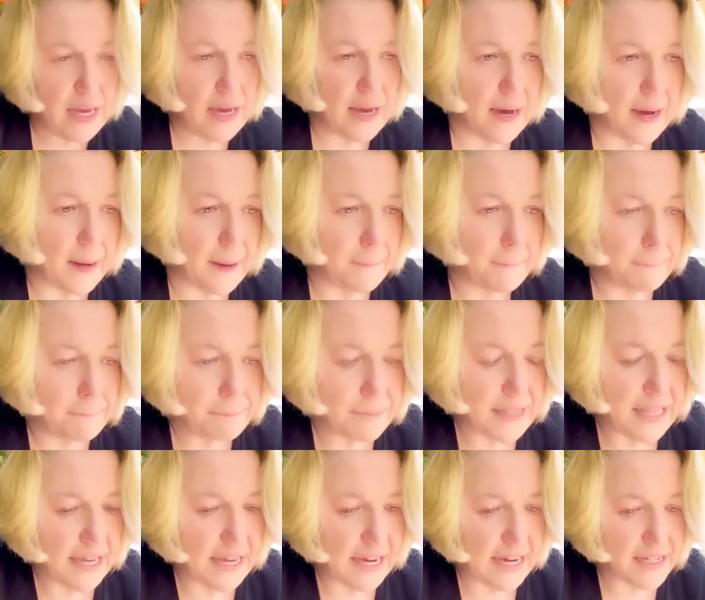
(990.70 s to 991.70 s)

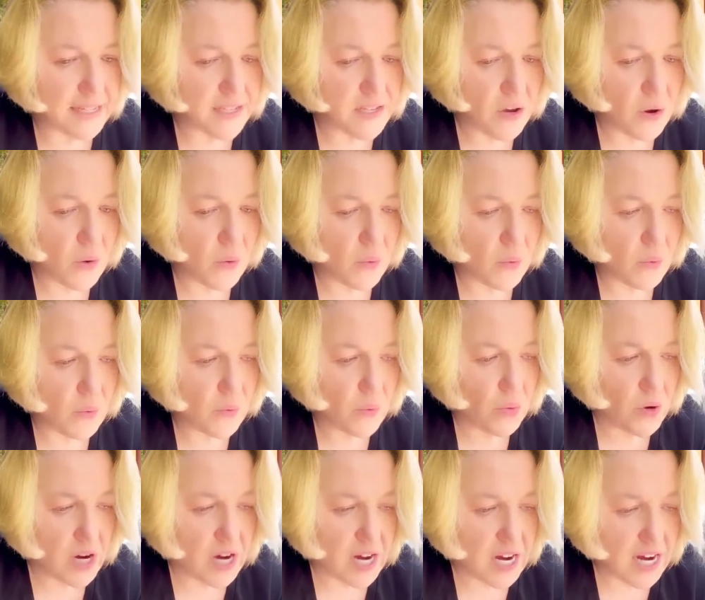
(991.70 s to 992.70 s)
And so
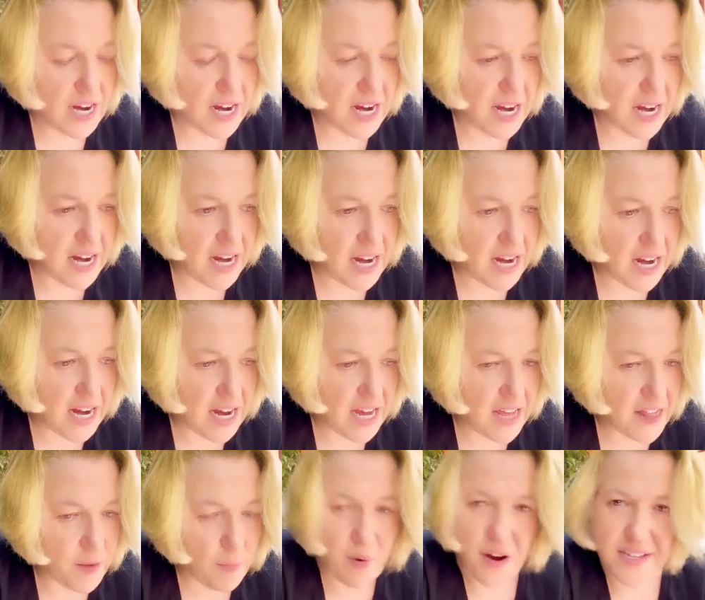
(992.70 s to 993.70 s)

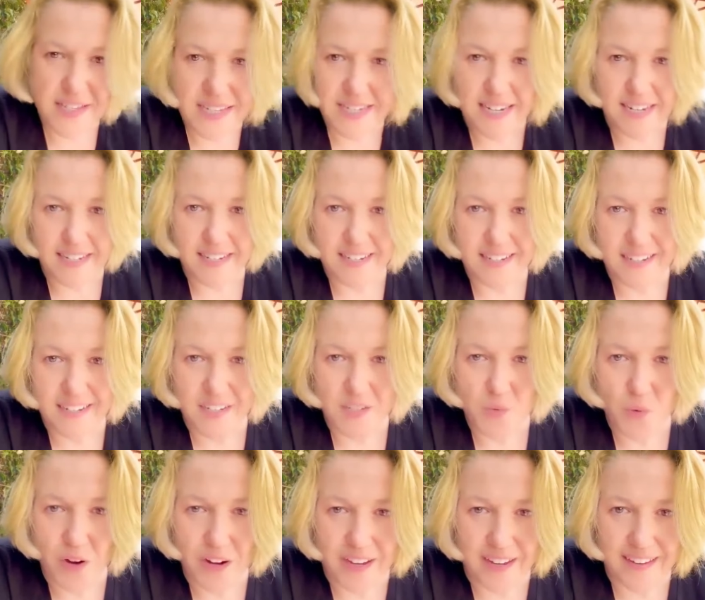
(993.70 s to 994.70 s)
the president is
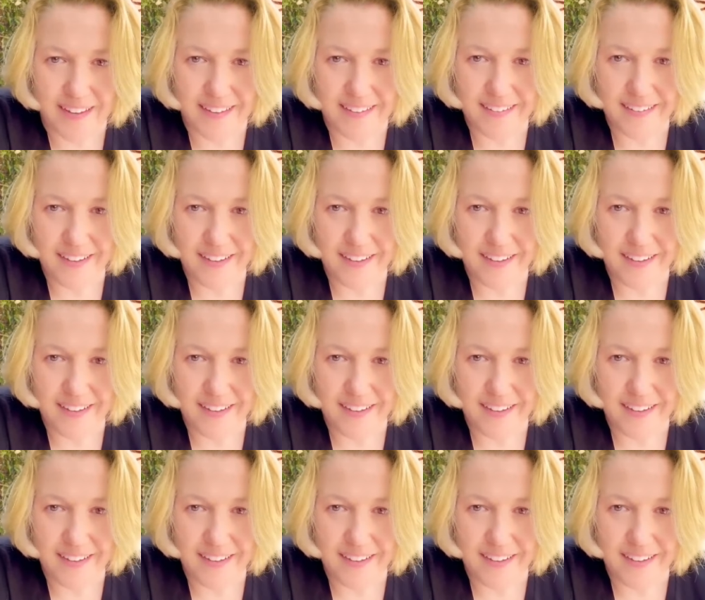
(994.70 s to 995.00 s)
working,